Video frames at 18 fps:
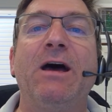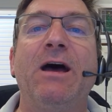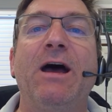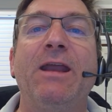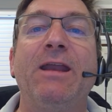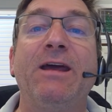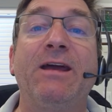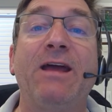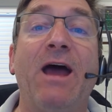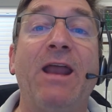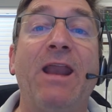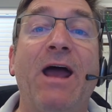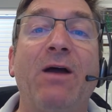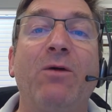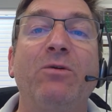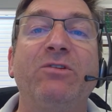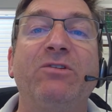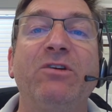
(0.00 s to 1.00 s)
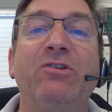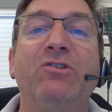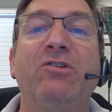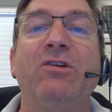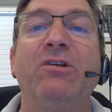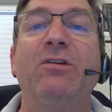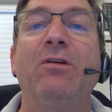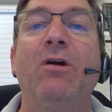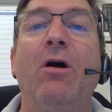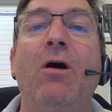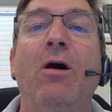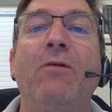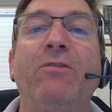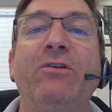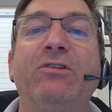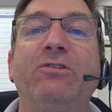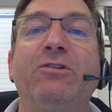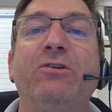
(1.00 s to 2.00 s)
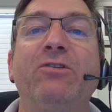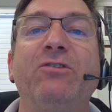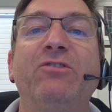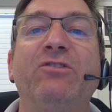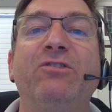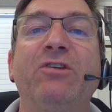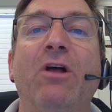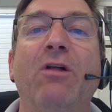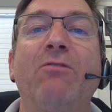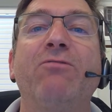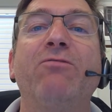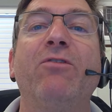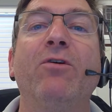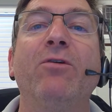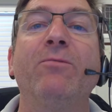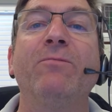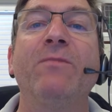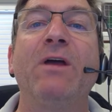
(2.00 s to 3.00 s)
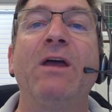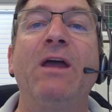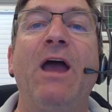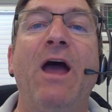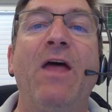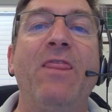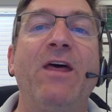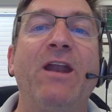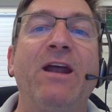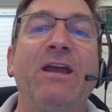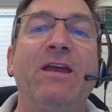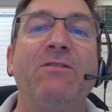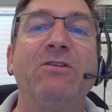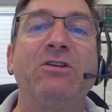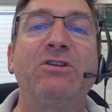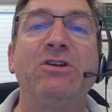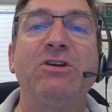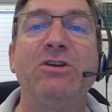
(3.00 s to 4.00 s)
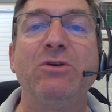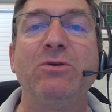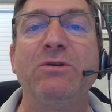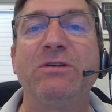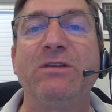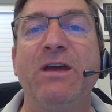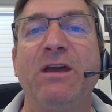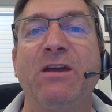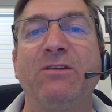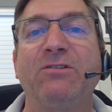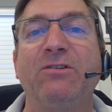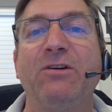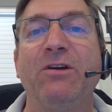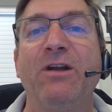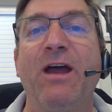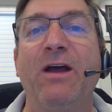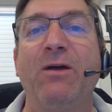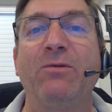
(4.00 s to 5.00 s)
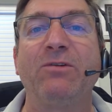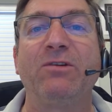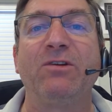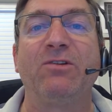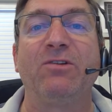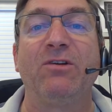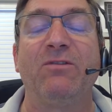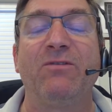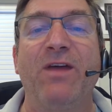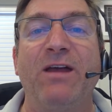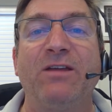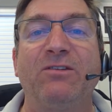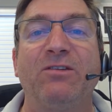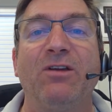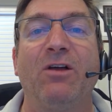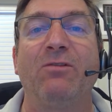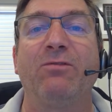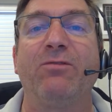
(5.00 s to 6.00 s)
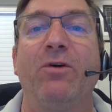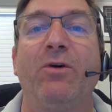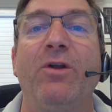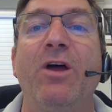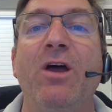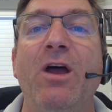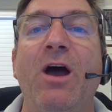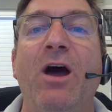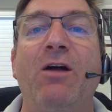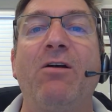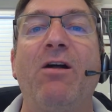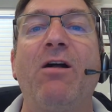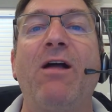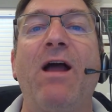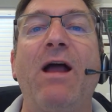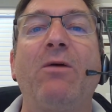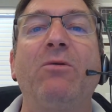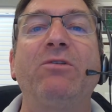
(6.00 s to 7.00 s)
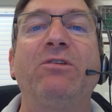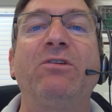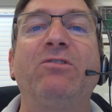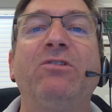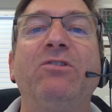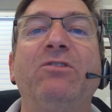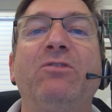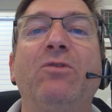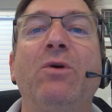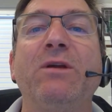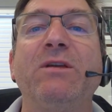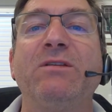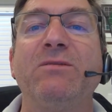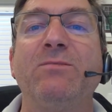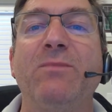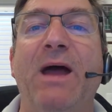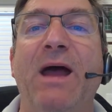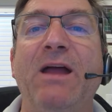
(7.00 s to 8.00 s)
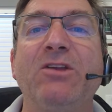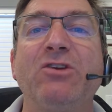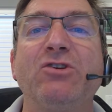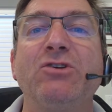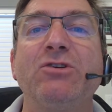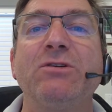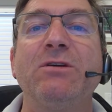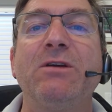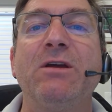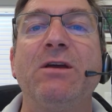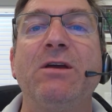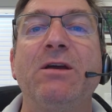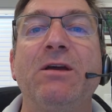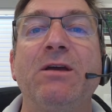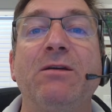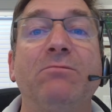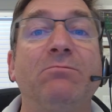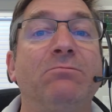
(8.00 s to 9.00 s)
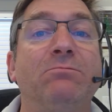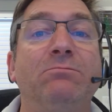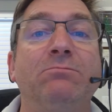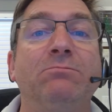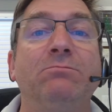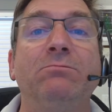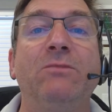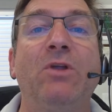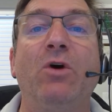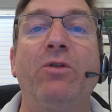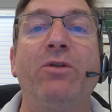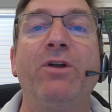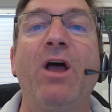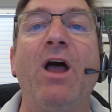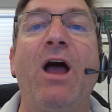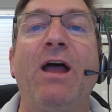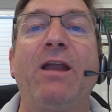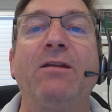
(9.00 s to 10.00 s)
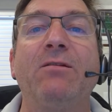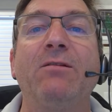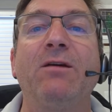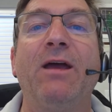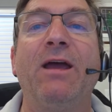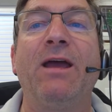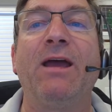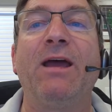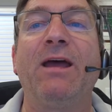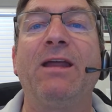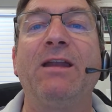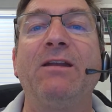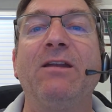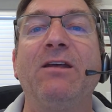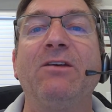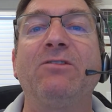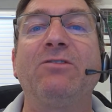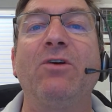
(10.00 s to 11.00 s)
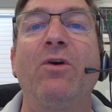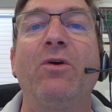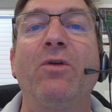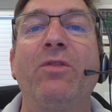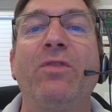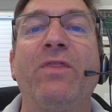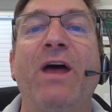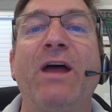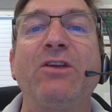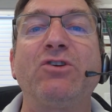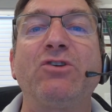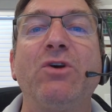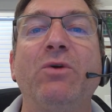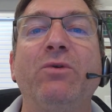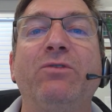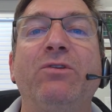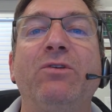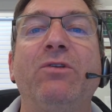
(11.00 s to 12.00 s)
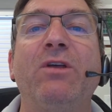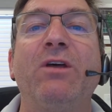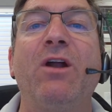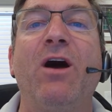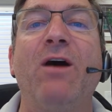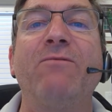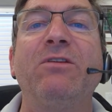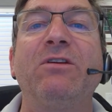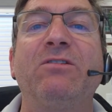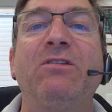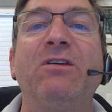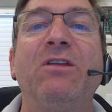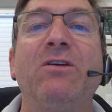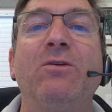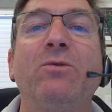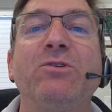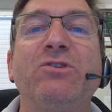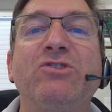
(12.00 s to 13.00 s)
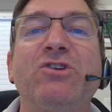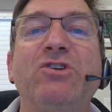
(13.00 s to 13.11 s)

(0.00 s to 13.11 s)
an, an acquisition of a certain cell phone, and then I give it to you to take a certain acquisition of that cell phone. Are our acquisitions going to match? No, they're not. And so that shows you that obviously there was